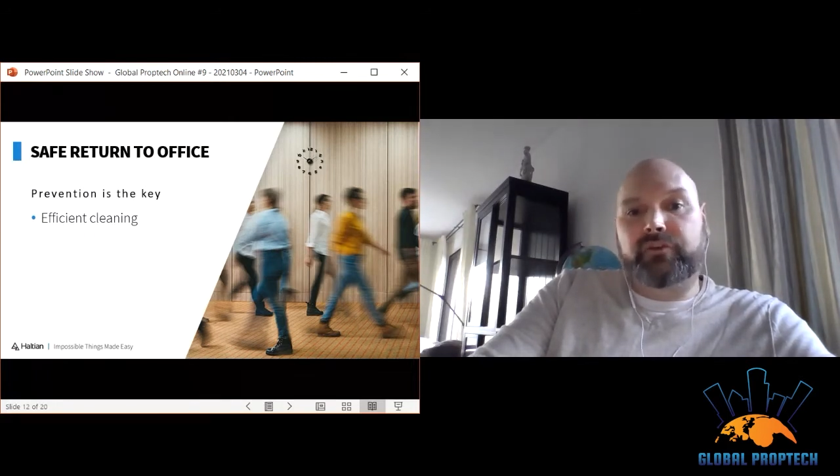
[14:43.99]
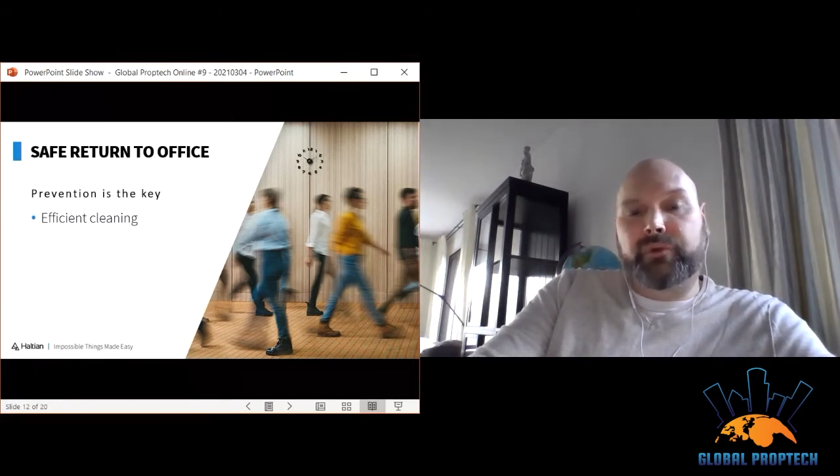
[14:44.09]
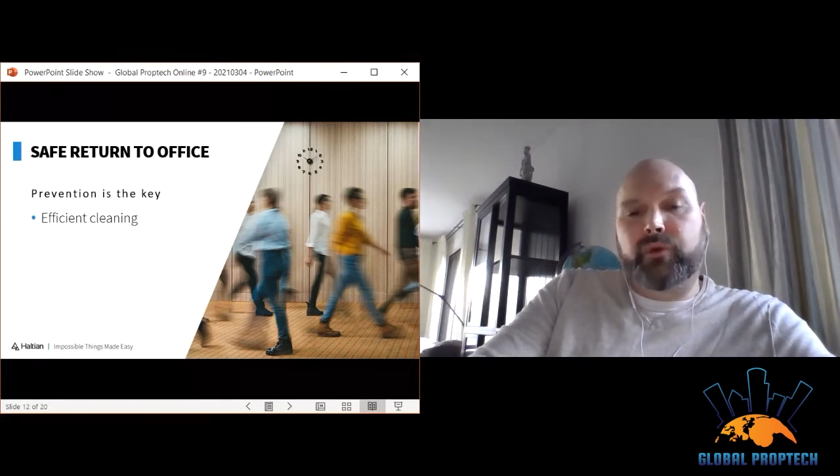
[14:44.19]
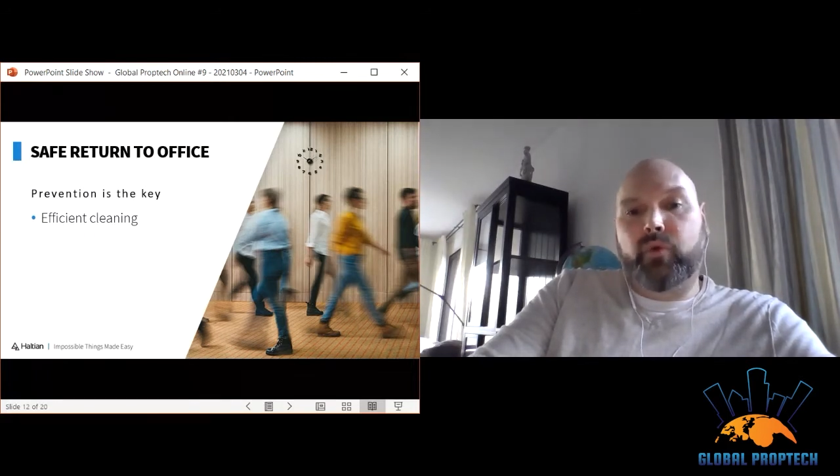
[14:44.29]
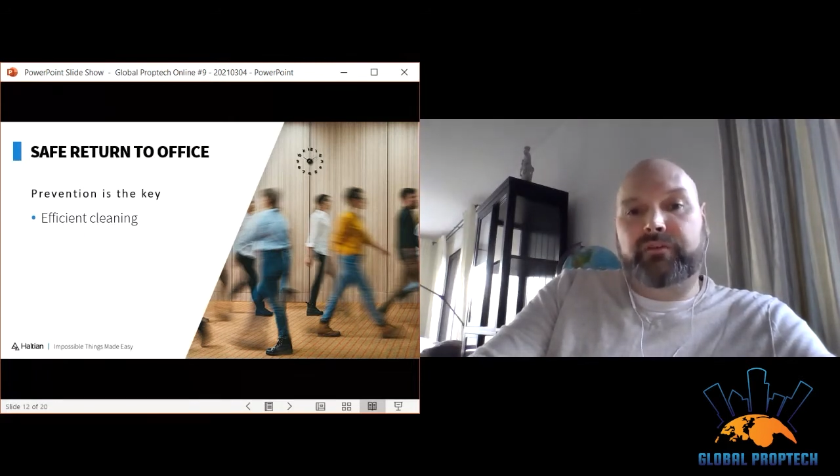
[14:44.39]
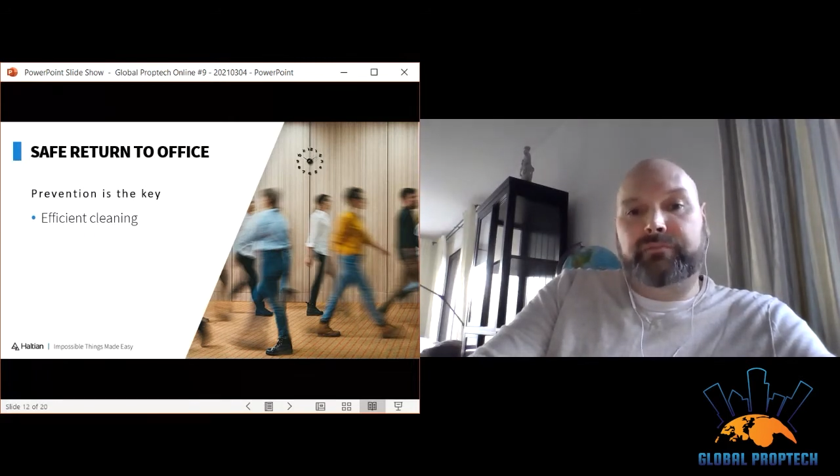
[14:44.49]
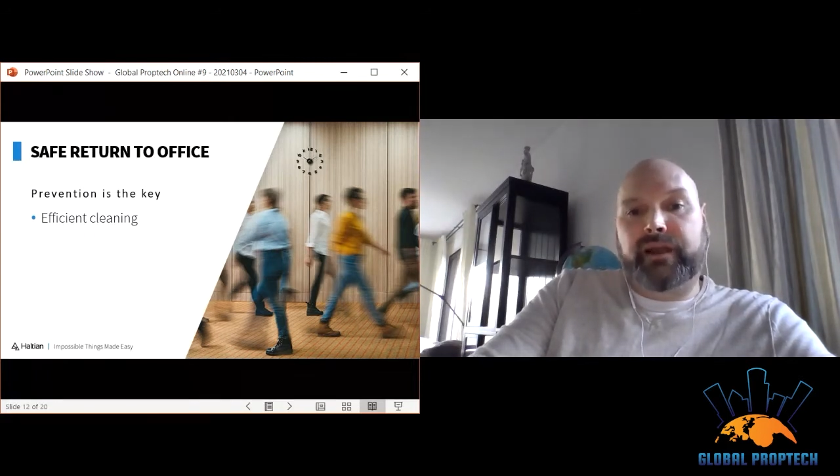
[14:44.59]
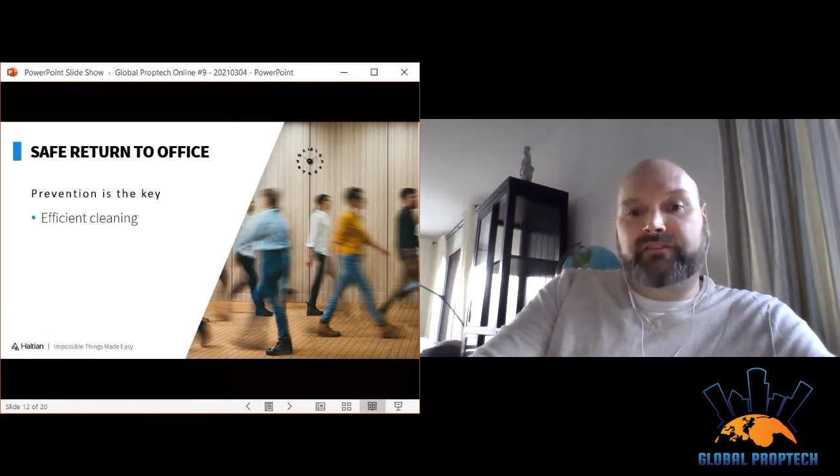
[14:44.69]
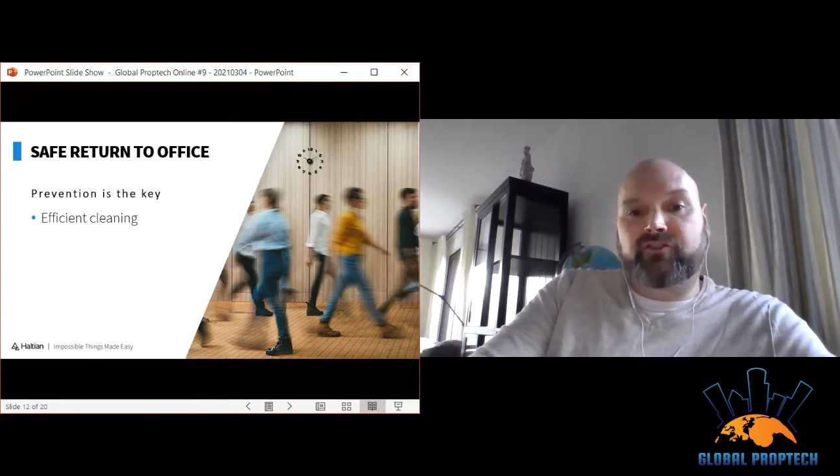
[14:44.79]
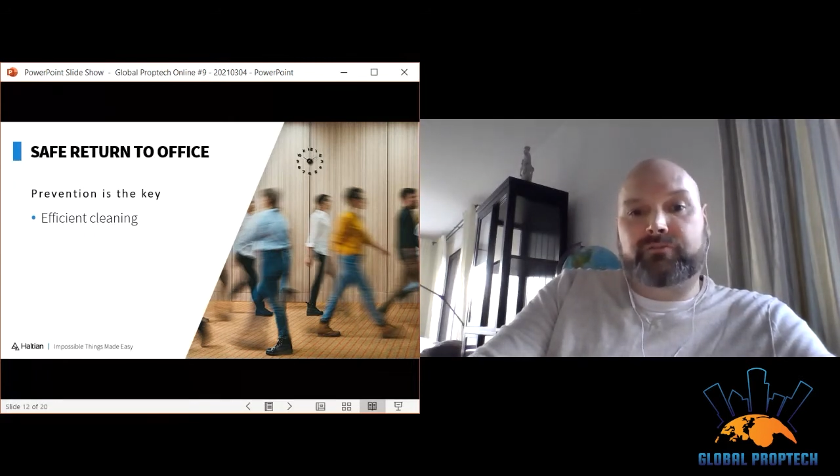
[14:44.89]
required
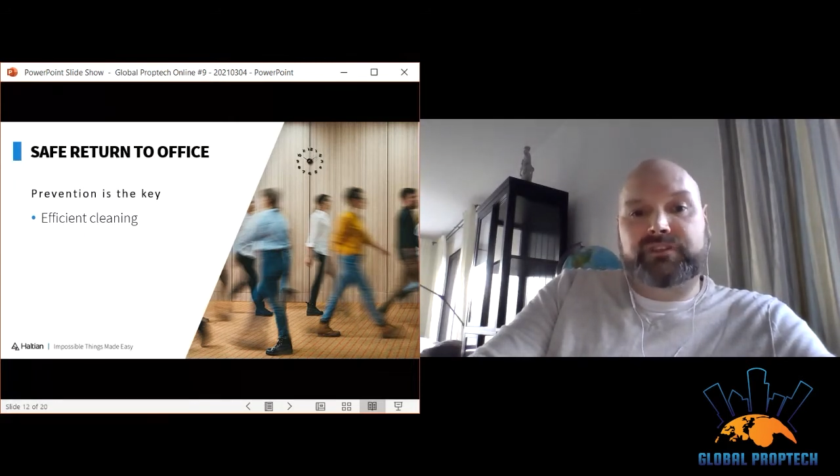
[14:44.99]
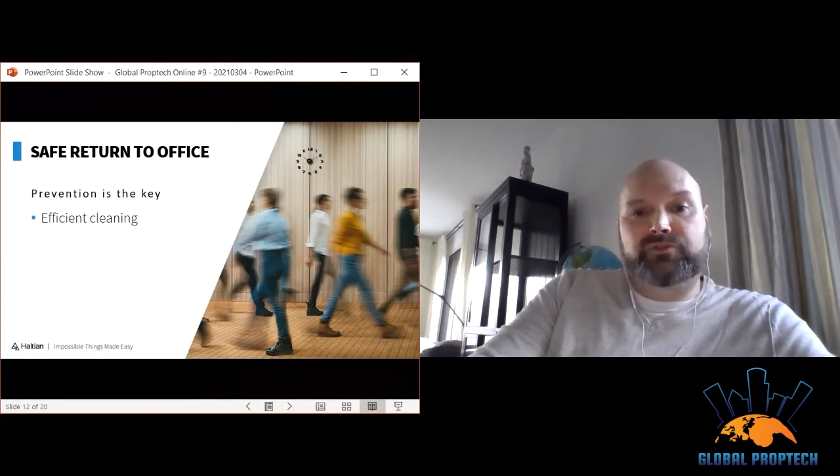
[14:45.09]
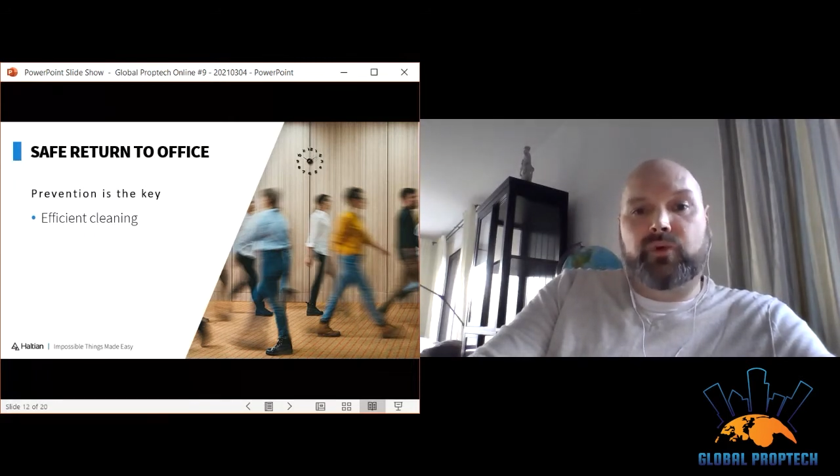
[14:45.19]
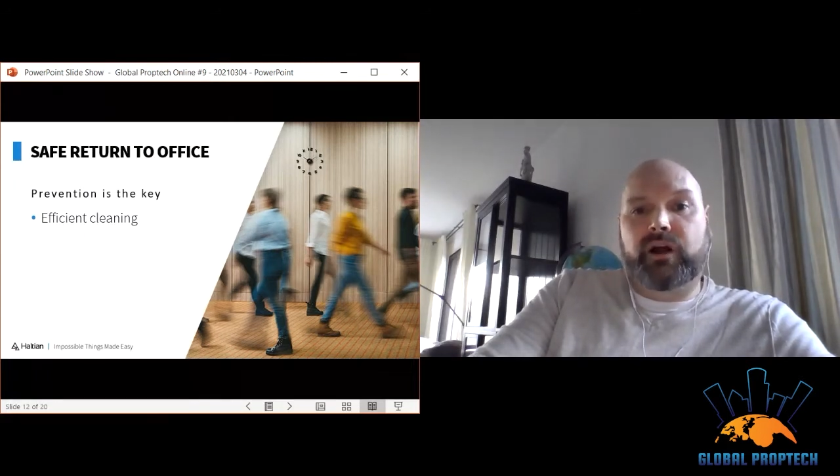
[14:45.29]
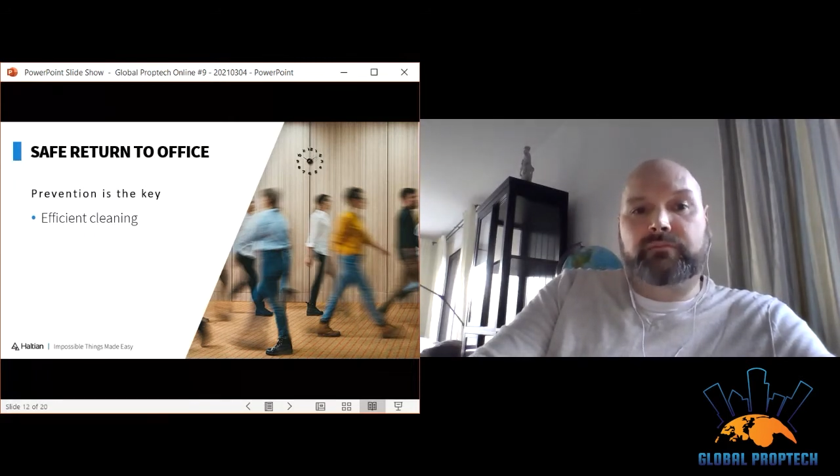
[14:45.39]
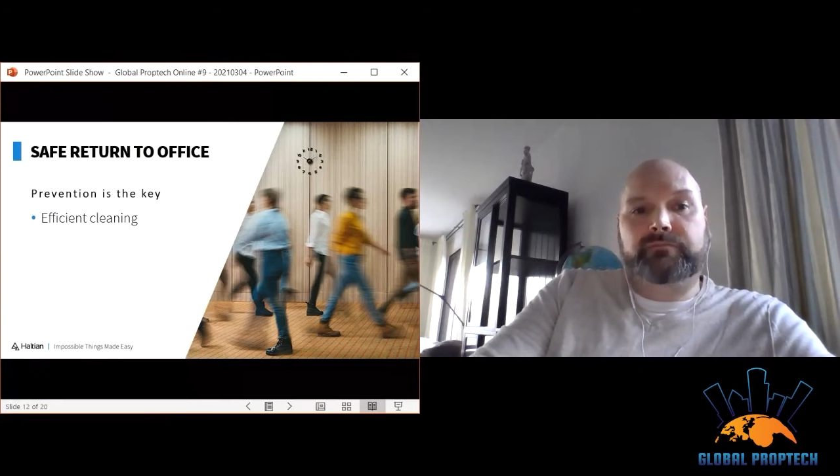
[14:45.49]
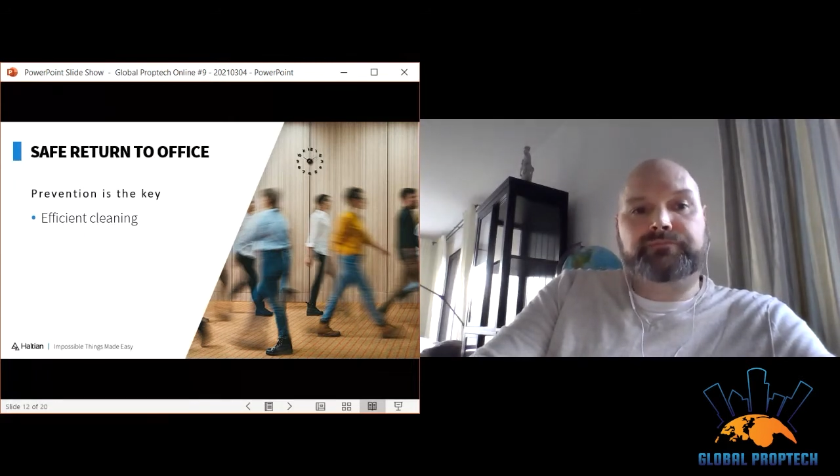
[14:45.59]
platforms as well.